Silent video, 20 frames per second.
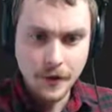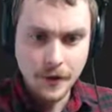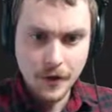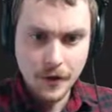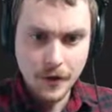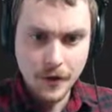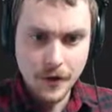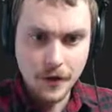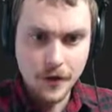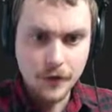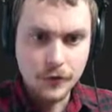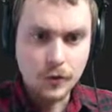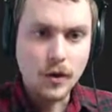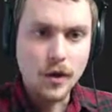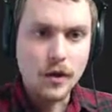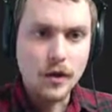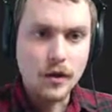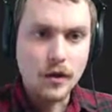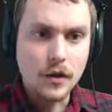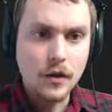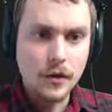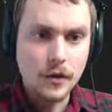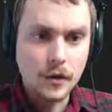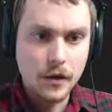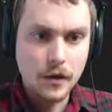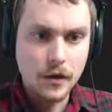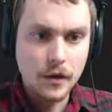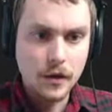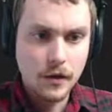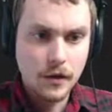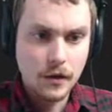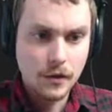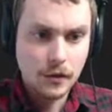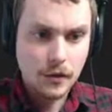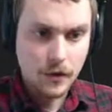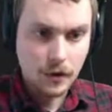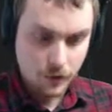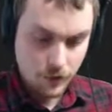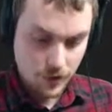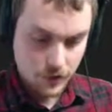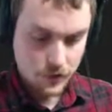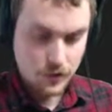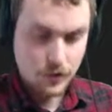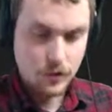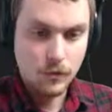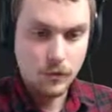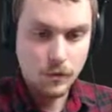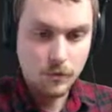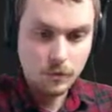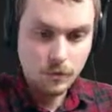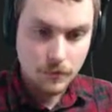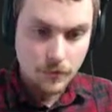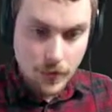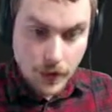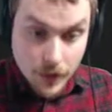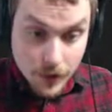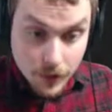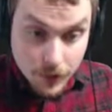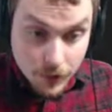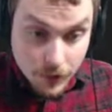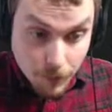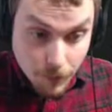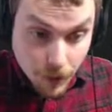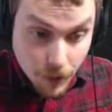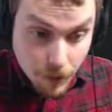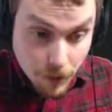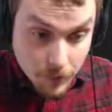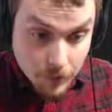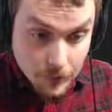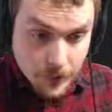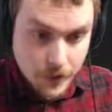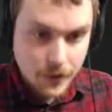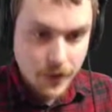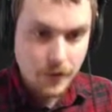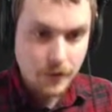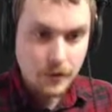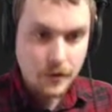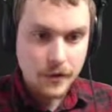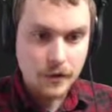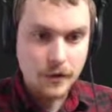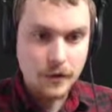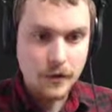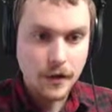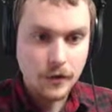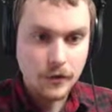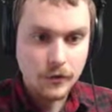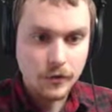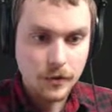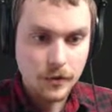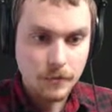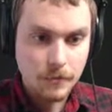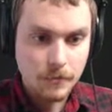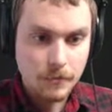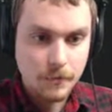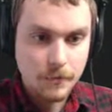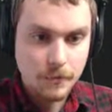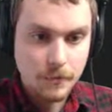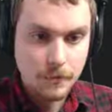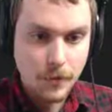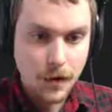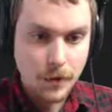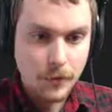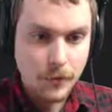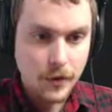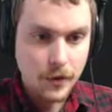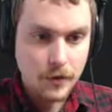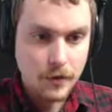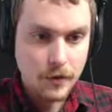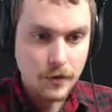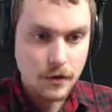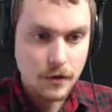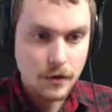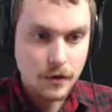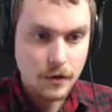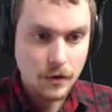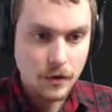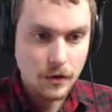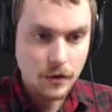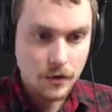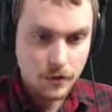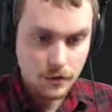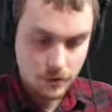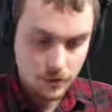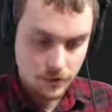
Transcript: Uh, so we got encoded. Okay, so actually, well, I need to probably, yeah, I didn't actually populate. Uh,